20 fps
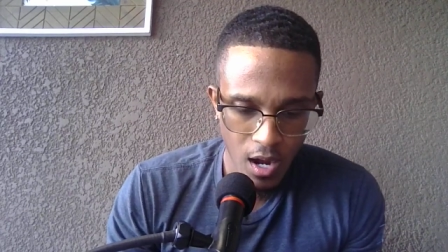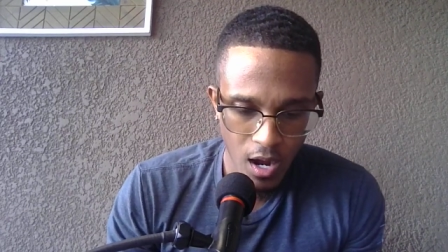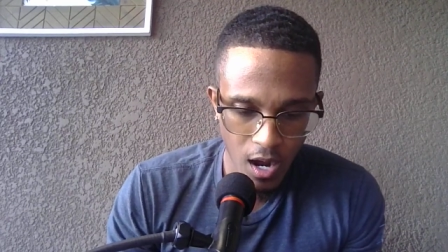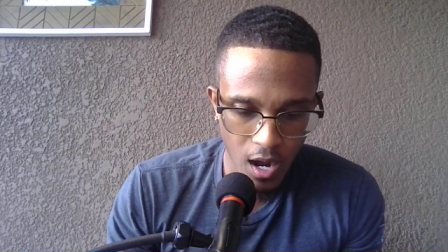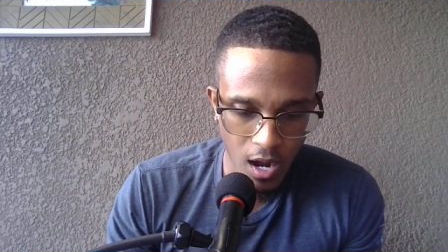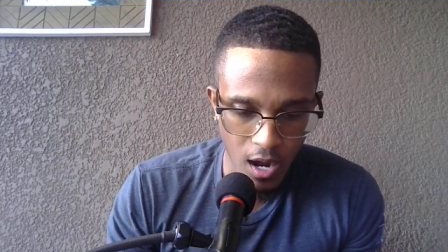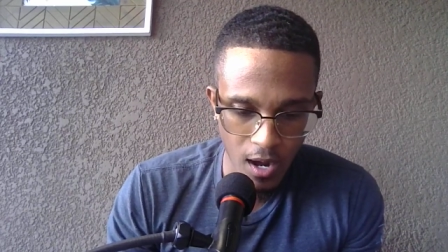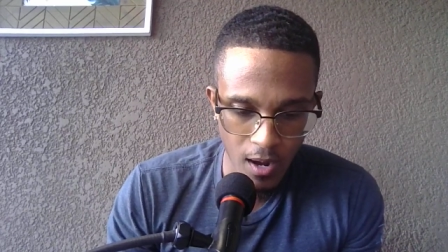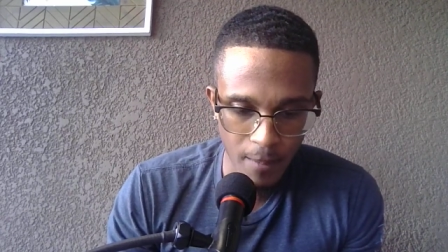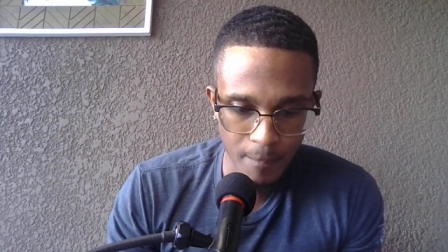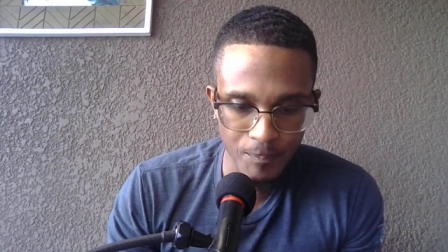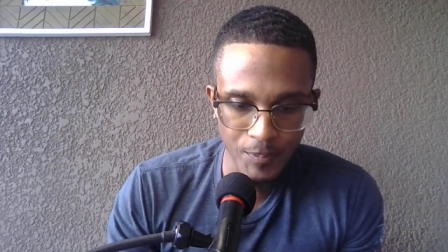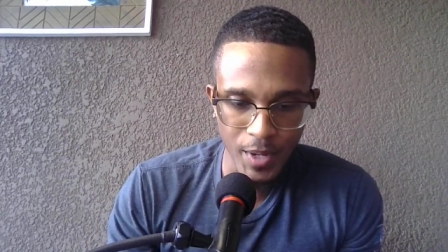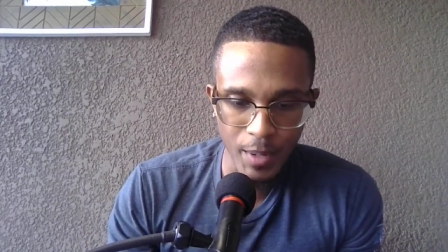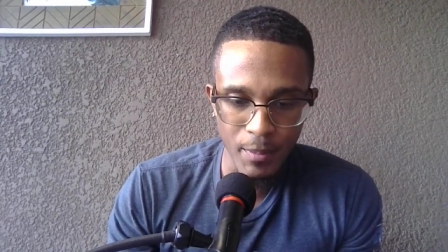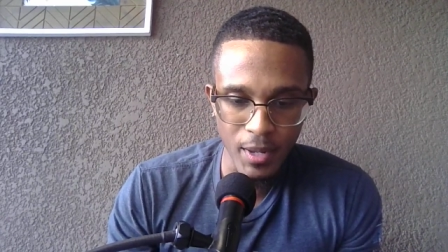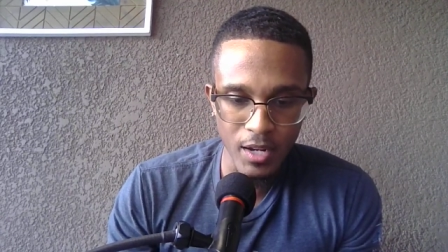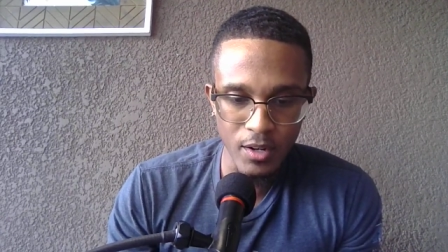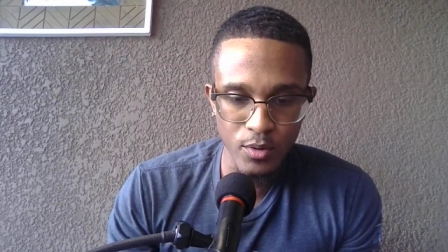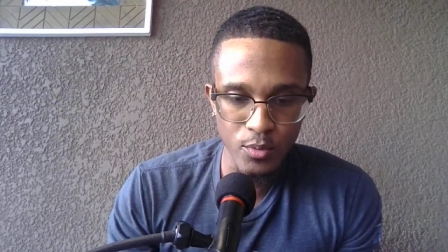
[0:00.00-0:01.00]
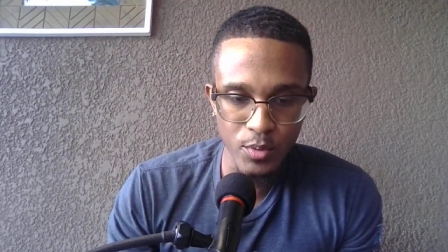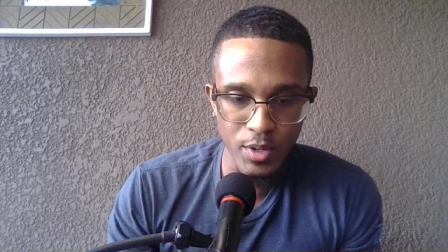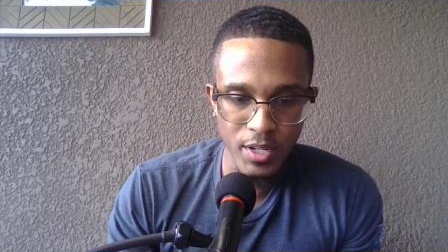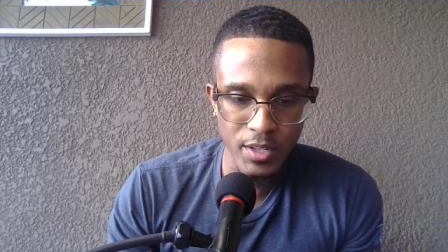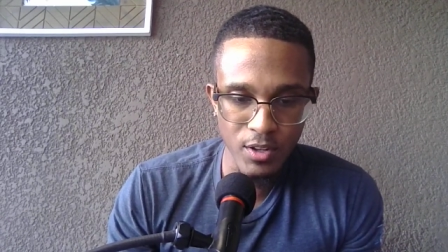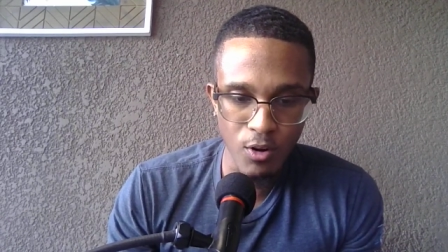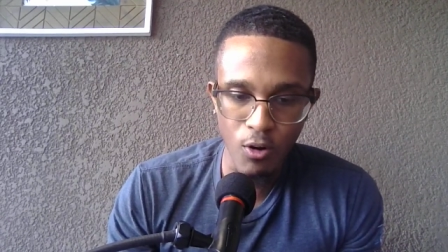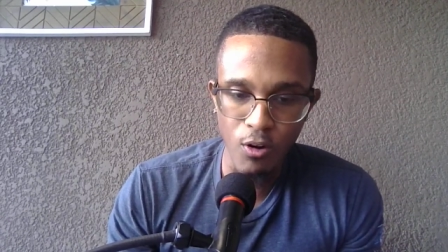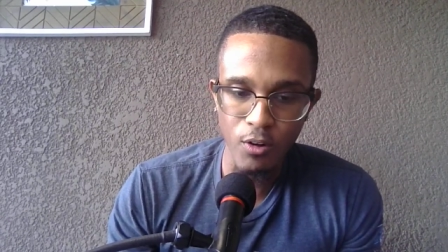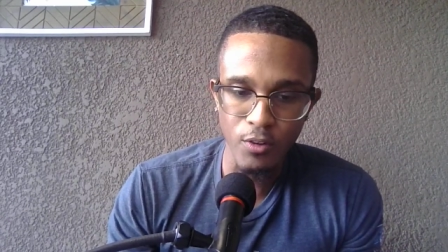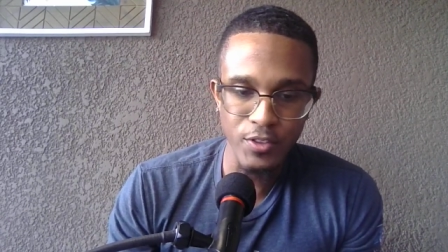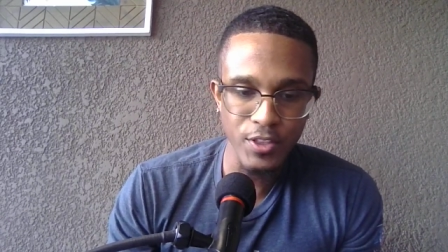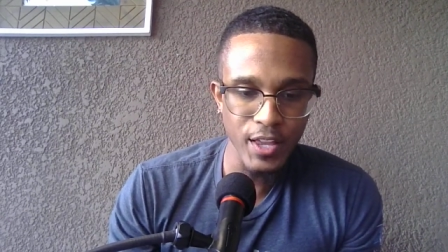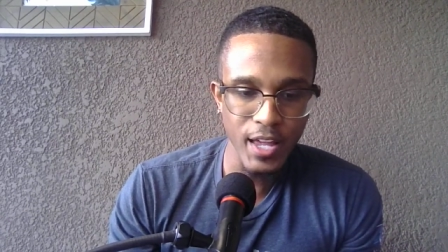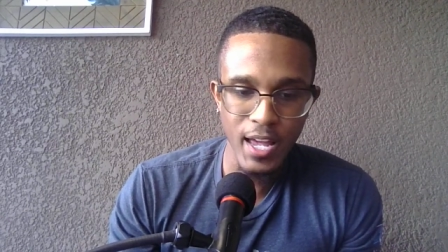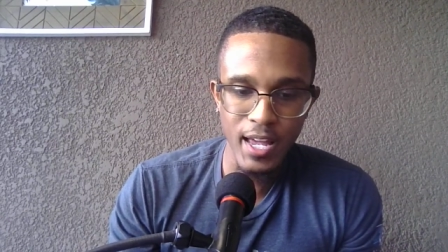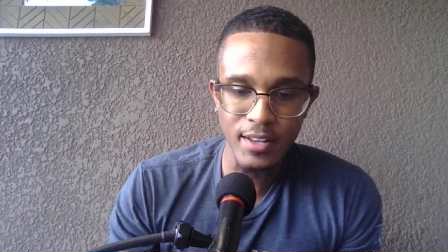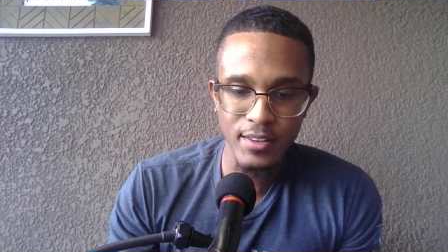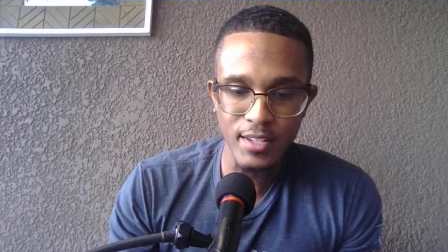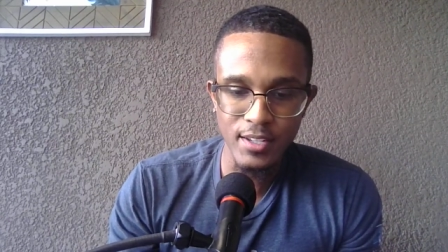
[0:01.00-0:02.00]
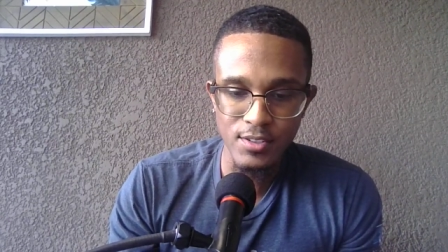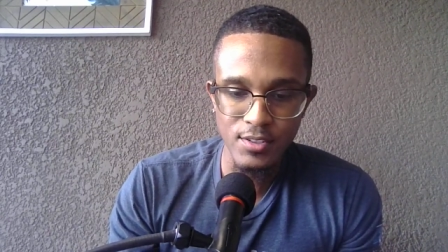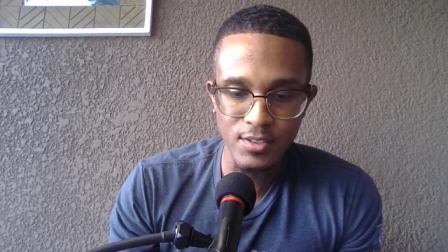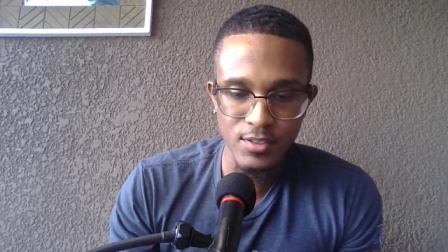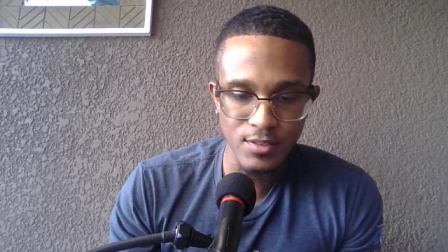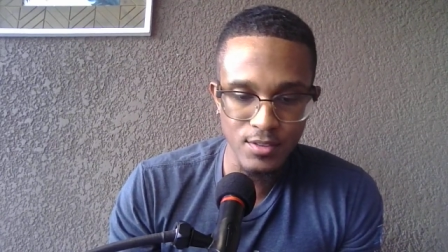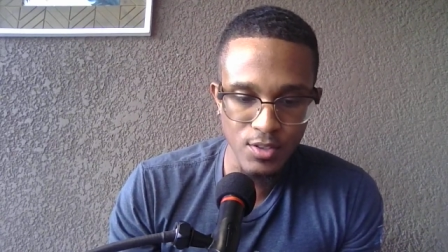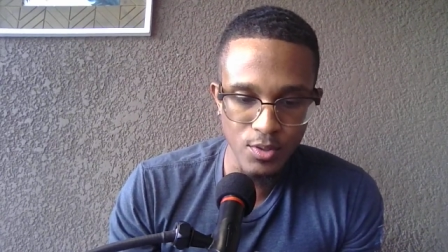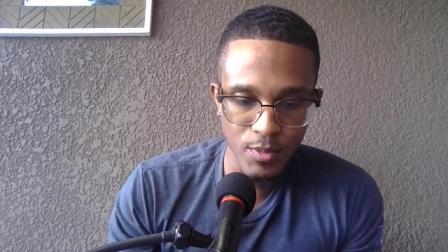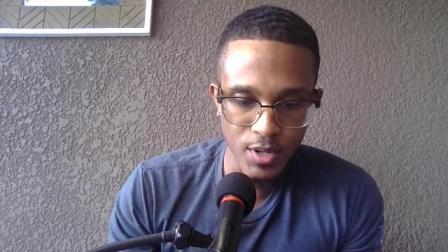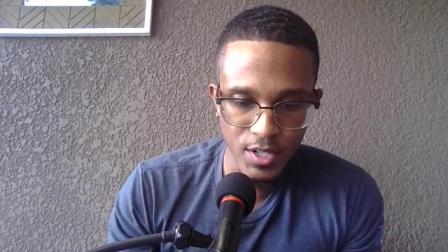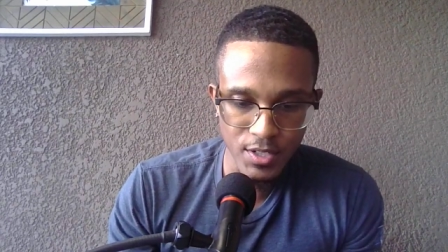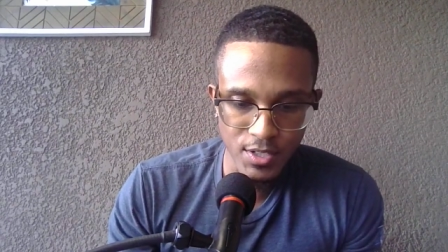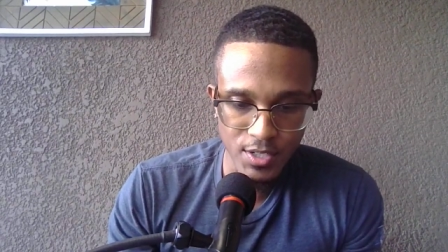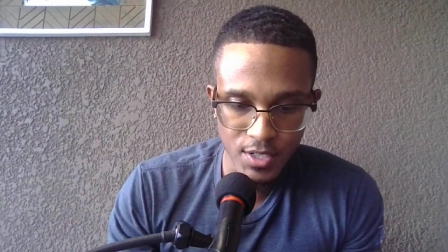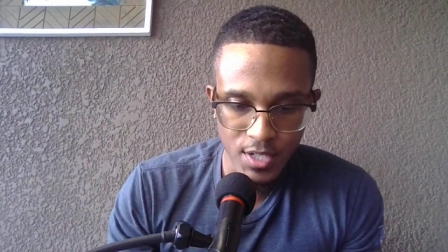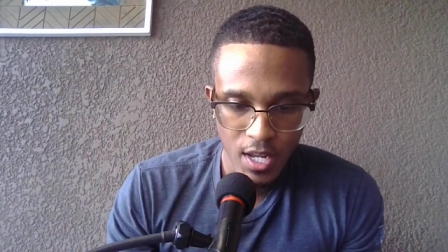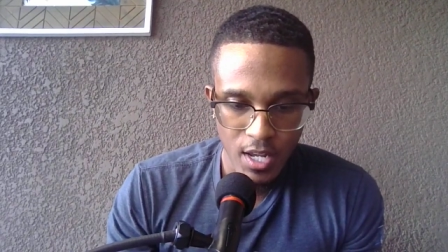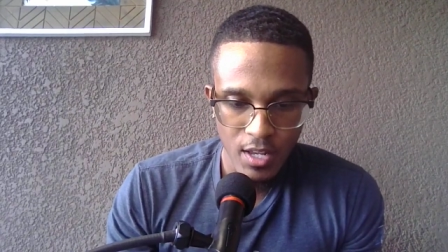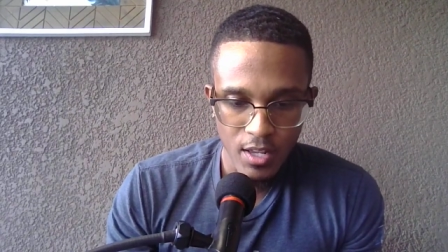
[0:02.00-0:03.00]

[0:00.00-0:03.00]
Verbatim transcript: Um, I'm not going to read all that, that's too much.